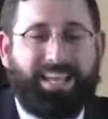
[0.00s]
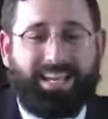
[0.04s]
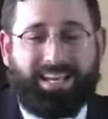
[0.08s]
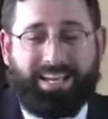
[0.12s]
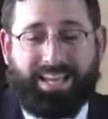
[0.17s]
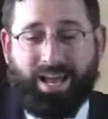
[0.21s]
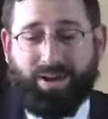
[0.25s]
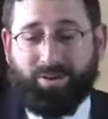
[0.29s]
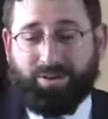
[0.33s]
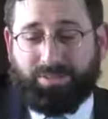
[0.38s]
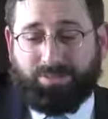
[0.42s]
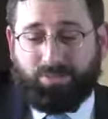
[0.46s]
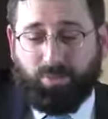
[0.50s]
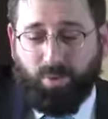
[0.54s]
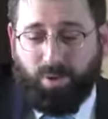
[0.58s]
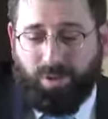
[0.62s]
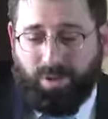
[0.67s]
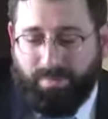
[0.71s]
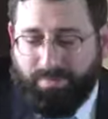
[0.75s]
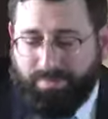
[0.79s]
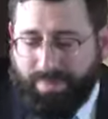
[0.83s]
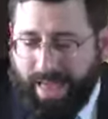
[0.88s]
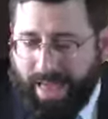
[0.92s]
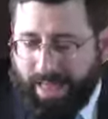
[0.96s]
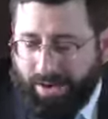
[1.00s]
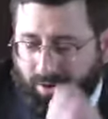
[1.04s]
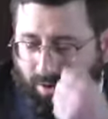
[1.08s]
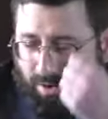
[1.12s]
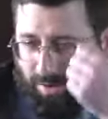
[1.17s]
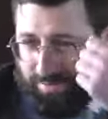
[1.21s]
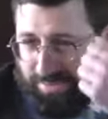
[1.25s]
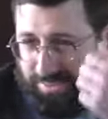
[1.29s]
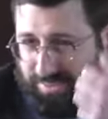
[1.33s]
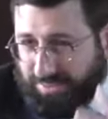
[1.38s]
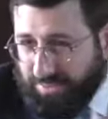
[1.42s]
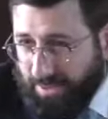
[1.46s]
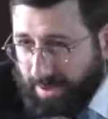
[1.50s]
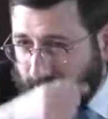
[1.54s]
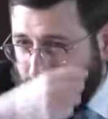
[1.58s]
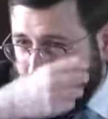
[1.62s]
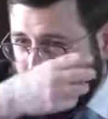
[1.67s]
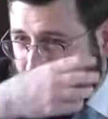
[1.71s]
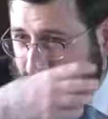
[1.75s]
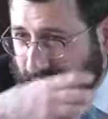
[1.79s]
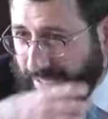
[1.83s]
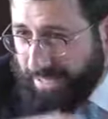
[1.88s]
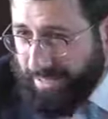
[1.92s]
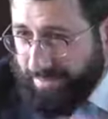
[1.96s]
Now, it's all a matter of
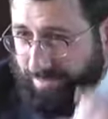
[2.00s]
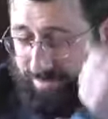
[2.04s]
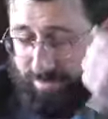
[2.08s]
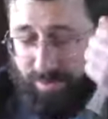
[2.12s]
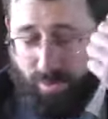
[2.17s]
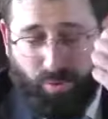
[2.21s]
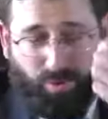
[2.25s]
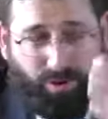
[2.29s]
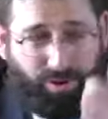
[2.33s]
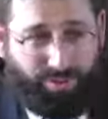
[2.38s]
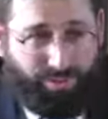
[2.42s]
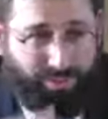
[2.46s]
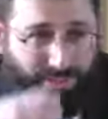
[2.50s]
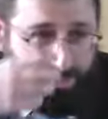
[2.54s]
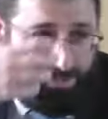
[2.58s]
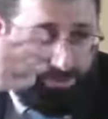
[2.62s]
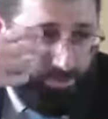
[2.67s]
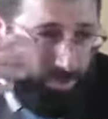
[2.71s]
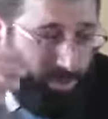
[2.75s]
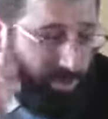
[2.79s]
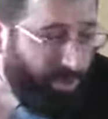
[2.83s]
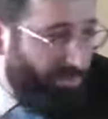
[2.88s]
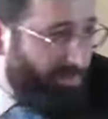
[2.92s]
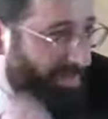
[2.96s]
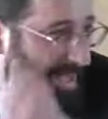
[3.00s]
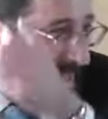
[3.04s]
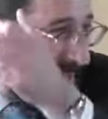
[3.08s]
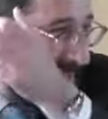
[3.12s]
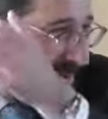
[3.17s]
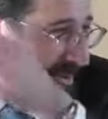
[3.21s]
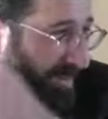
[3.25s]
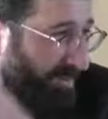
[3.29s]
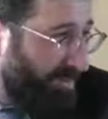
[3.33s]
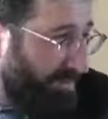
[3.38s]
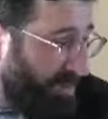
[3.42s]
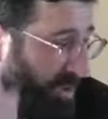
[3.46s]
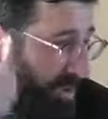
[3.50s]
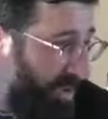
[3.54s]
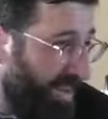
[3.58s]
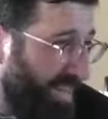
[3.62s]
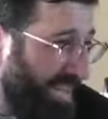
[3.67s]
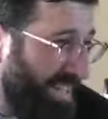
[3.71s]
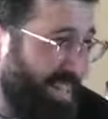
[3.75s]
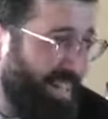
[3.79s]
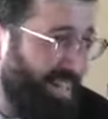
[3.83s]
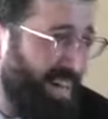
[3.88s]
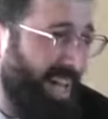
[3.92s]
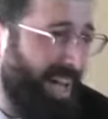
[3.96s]
summoning it forth. It's all a matter of
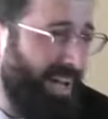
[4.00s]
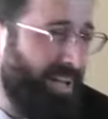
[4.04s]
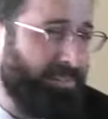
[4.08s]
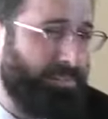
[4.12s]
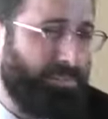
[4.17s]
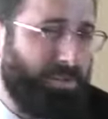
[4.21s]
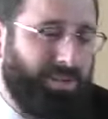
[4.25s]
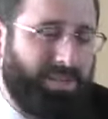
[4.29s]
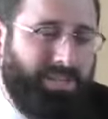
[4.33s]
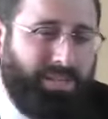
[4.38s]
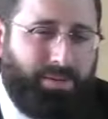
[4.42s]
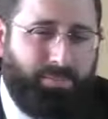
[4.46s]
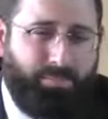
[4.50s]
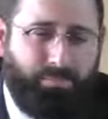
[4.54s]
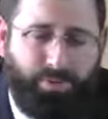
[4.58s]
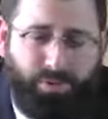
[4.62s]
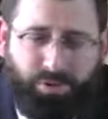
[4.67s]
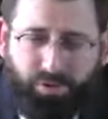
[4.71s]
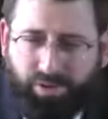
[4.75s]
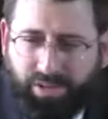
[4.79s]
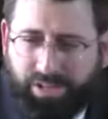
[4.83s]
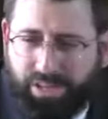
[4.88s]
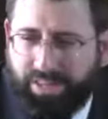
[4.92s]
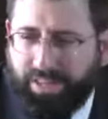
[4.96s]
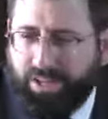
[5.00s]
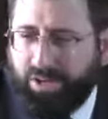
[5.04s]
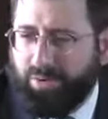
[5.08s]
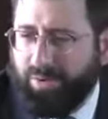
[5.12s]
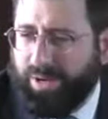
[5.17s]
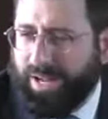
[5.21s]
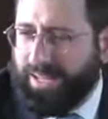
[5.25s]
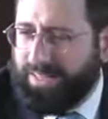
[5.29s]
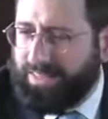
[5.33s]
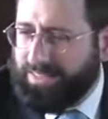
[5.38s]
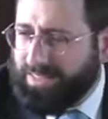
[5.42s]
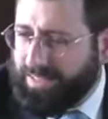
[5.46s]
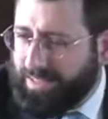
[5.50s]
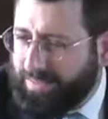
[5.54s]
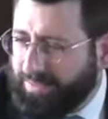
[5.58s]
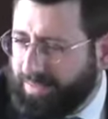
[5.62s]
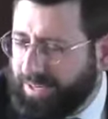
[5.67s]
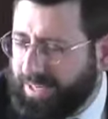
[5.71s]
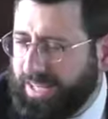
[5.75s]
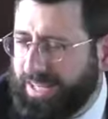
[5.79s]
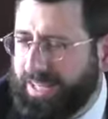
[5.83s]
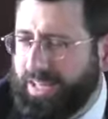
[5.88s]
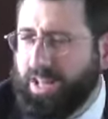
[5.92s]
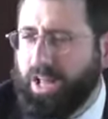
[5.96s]
pulling it out. But the ability, the
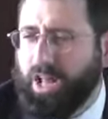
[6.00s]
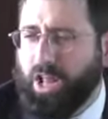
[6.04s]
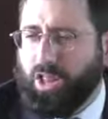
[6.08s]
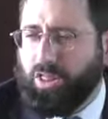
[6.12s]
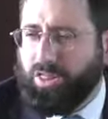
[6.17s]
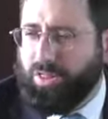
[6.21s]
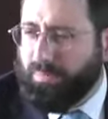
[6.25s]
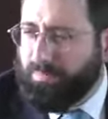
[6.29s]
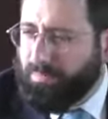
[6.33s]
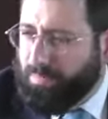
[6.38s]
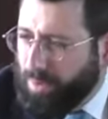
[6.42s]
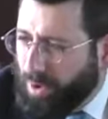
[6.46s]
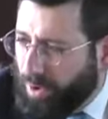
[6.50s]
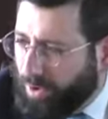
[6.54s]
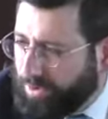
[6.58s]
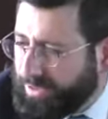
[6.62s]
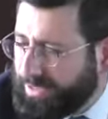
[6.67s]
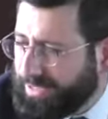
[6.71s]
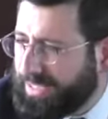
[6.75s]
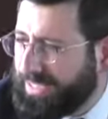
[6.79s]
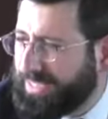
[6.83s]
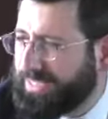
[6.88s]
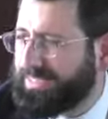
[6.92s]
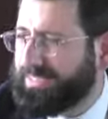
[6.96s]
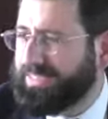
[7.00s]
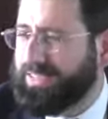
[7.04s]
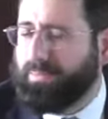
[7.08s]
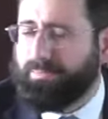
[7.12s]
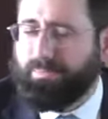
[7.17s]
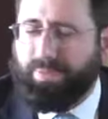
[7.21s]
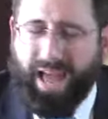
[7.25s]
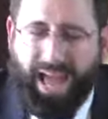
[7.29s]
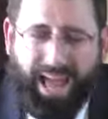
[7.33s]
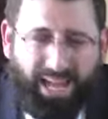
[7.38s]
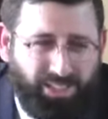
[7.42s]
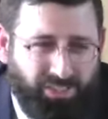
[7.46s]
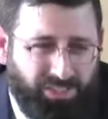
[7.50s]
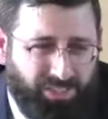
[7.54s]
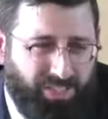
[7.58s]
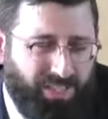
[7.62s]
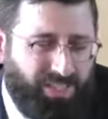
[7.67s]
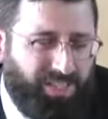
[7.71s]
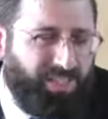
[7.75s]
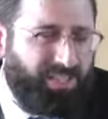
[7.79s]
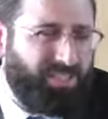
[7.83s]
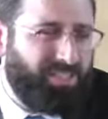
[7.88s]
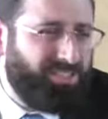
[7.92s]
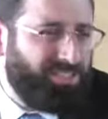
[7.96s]
creativity, the boldness, the
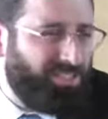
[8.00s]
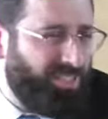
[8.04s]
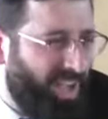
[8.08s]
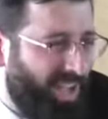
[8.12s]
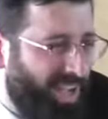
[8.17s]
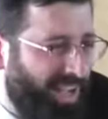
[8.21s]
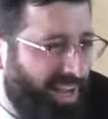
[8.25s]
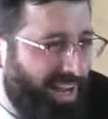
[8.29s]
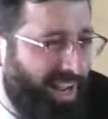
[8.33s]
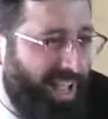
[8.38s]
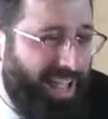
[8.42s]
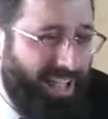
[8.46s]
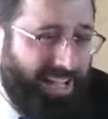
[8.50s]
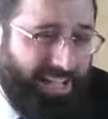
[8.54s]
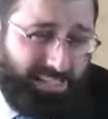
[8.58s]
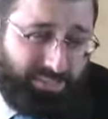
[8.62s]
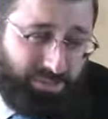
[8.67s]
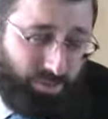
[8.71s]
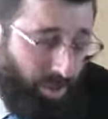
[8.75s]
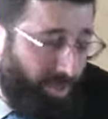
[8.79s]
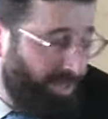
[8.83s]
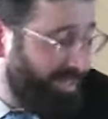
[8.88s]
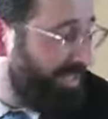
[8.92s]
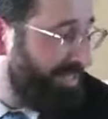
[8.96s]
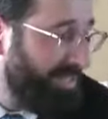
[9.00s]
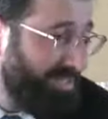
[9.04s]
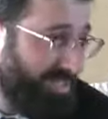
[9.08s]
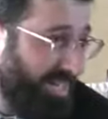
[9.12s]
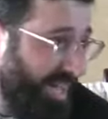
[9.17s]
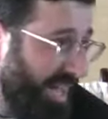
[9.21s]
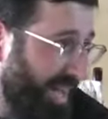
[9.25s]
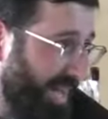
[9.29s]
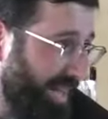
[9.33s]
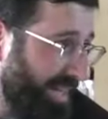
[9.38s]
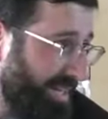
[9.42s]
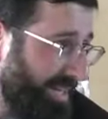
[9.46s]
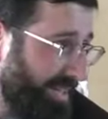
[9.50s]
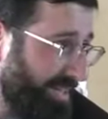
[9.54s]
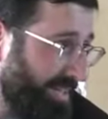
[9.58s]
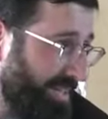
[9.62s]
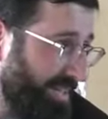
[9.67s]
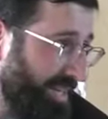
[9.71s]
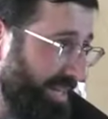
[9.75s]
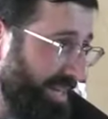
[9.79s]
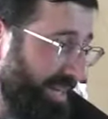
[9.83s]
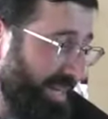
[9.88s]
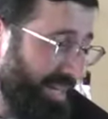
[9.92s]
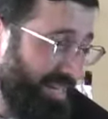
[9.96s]
passion, the desire, it's all inside.
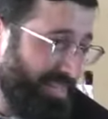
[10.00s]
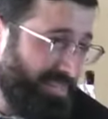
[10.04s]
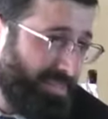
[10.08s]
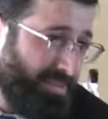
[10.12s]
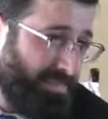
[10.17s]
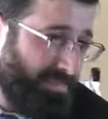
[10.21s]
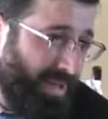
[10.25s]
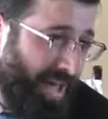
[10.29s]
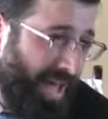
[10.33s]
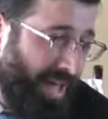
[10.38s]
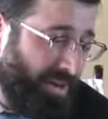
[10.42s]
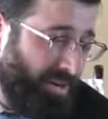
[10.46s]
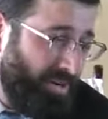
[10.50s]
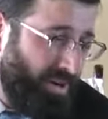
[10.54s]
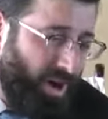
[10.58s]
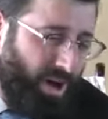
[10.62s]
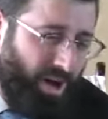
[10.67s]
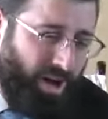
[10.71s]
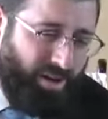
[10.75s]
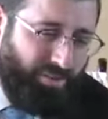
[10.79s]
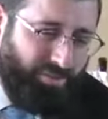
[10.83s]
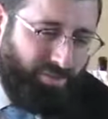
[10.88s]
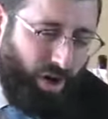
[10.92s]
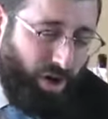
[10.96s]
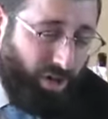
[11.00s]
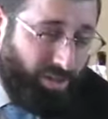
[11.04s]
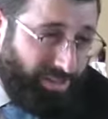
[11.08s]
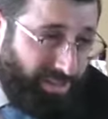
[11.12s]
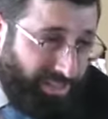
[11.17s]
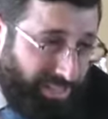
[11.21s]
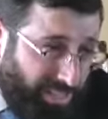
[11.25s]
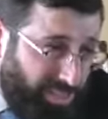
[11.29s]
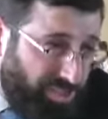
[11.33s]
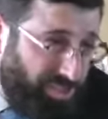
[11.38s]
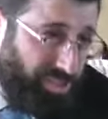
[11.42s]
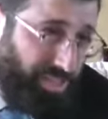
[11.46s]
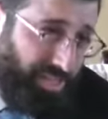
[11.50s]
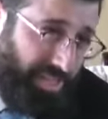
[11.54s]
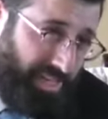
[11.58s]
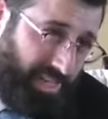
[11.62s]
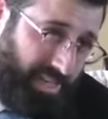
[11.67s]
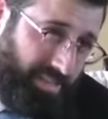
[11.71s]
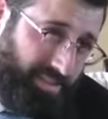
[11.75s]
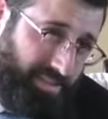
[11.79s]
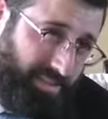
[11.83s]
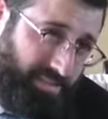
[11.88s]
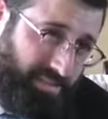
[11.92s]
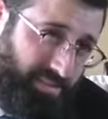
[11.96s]
It's a matter of unleashing
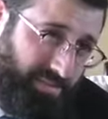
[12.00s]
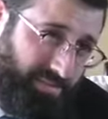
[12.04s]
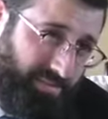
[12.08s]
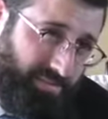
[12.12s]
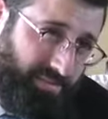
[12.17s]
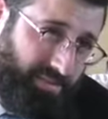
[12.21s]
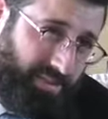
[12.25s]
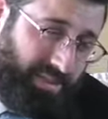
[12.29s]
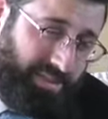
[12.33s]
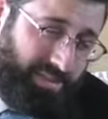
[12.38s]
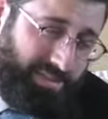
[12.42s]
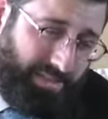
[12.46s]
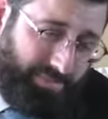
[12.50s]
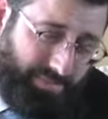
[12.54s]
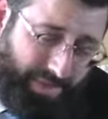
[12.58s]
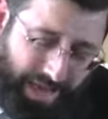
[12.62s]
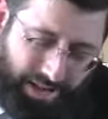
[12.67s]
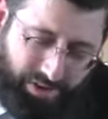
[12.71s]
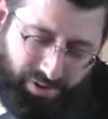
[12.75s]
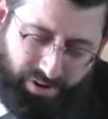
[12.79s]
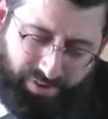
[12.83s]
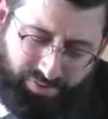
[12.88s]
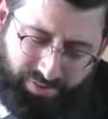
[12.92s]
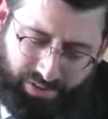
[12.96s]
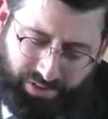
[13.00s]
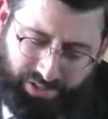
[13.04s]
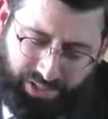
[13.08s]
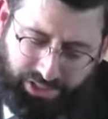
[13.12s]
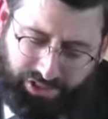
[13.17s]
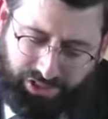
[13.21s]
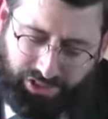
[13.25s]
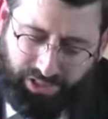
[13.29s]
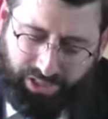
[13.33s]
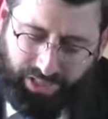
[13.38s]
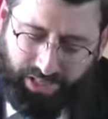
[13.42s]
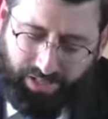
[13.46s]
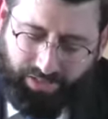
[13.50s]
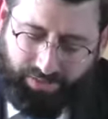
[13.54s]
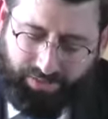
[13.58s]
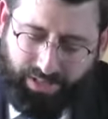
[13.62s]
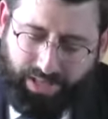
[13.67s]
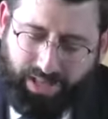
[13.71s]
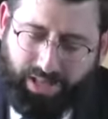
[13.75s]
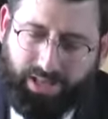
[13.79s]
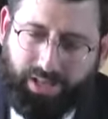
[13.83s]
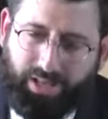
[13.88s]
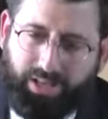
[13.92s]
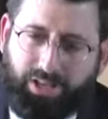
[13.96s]
it. It's a matter of unleashing it.
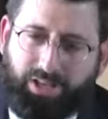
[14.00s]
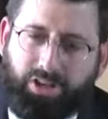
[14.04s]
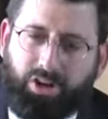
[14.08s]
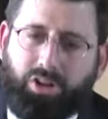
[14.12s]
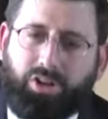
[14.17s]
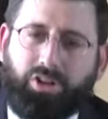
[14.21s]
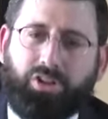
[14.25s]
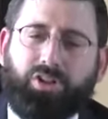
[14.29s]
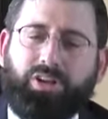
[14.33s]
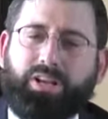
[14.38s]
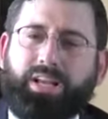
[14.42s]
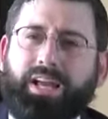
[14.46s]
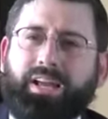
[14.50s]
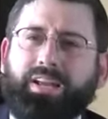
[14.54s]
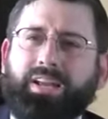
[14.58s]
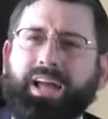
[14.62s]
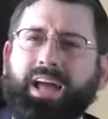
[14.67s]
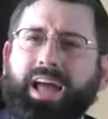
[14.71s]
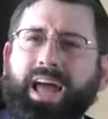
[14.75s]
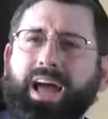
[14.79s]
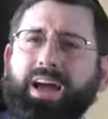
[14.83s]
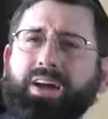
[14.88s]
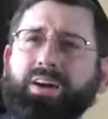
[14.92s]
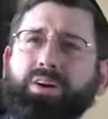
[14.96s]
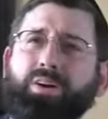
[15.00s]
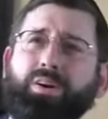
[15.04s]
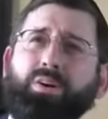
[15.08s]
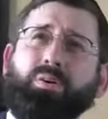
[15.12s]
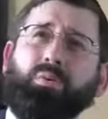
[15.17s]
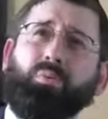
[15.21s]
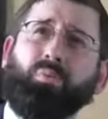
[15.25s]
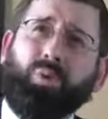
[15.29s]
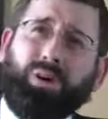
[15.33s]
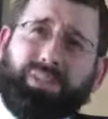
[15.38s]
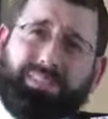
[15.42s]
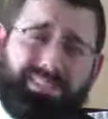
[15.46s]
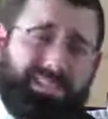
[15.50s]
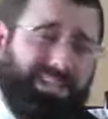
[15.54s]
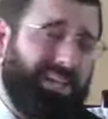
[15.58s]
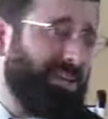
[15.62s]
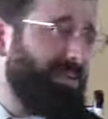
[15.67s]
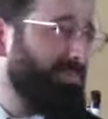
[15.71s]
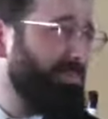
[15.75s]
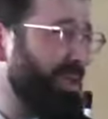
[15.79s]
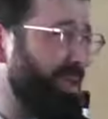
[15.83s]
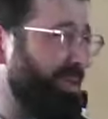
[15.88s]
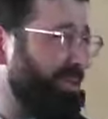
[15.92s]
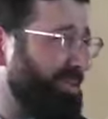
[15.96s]
You know, you look at, what's going
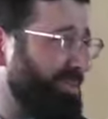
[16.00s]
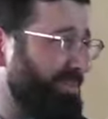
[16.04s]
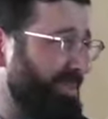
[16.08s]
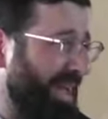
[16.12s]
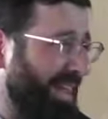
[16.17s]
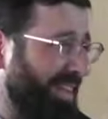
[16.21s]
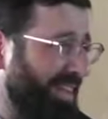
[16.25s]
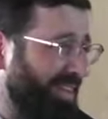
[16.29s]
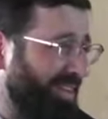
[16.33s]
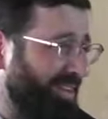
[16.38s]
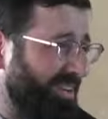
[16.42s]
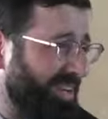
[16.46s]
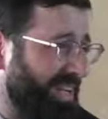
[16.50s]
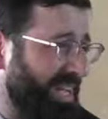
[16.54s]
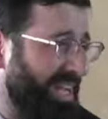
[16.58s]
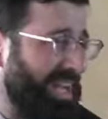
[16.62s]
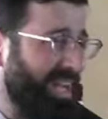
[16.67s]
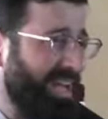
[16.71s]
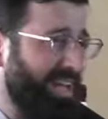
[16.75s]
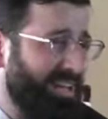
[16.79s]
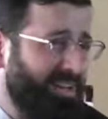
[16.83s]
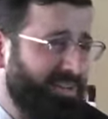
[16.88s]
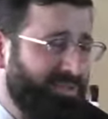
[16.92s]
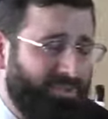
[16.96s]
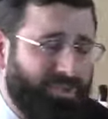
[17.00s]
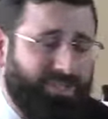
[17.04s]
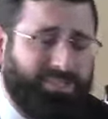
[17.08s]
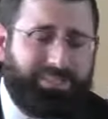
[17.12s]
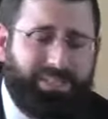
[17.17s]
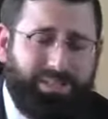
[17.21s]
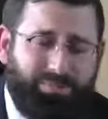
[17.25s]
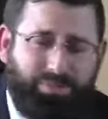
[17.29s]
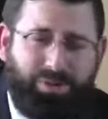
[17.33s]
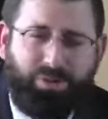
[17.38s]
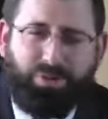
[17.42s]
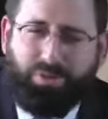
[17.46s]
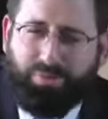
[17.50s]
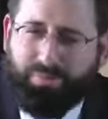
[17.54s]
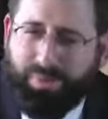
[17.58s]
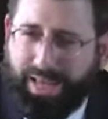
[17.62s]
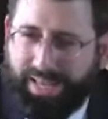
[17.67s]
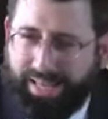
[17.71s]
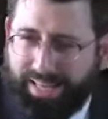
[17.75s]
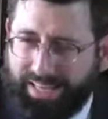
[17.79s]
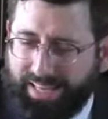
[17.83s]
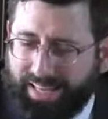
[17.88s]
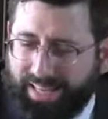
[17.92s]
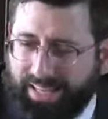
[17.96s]
to be with my little kid? What's going to be with
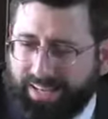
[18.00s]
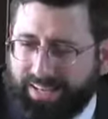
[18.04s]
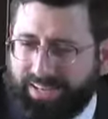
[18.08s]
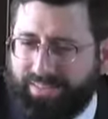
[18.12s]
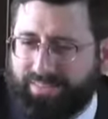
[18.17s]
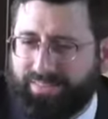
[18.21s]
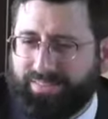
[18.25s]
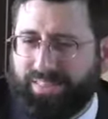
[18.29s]
my kid?